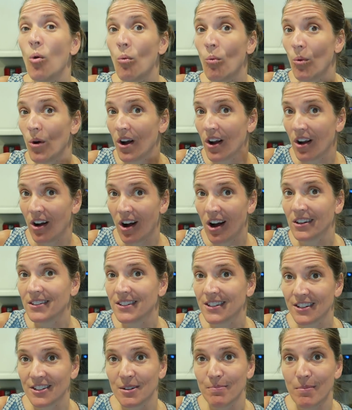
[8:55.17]
what God
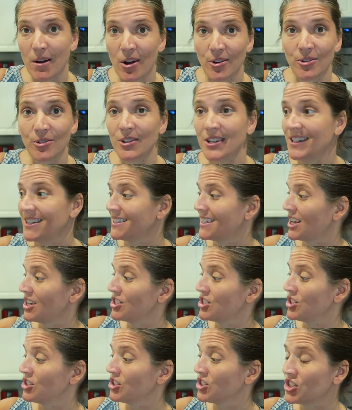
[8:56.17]
says about you. He
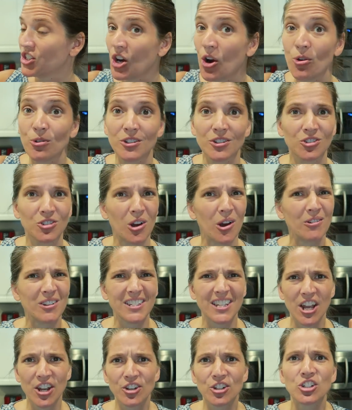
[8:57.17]
says you're chosen. So I
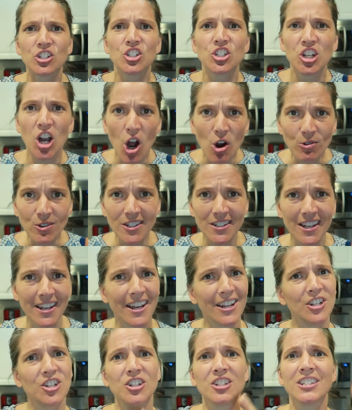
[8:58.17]
always say you're
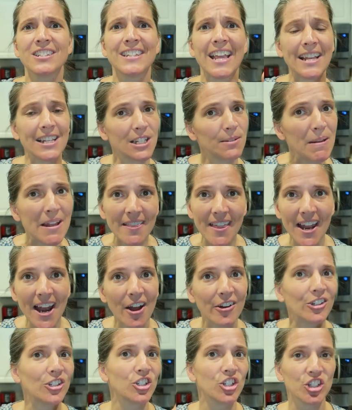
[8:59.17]
chosen. Just say, speak that
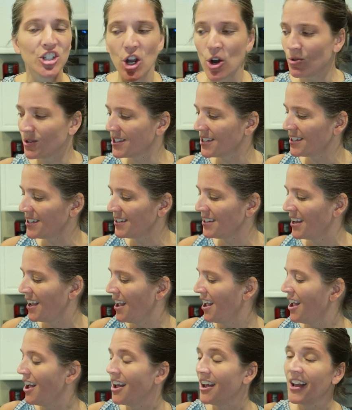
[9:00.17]
out. You're chosen.
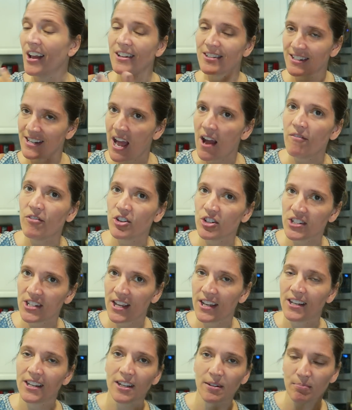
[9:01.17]
It's not
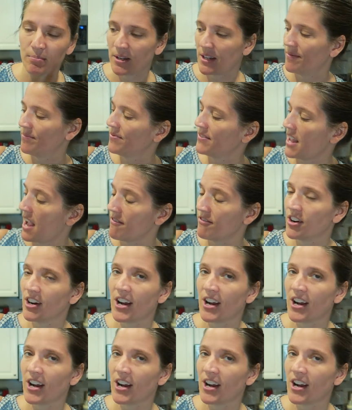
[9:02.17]
forsaken, but not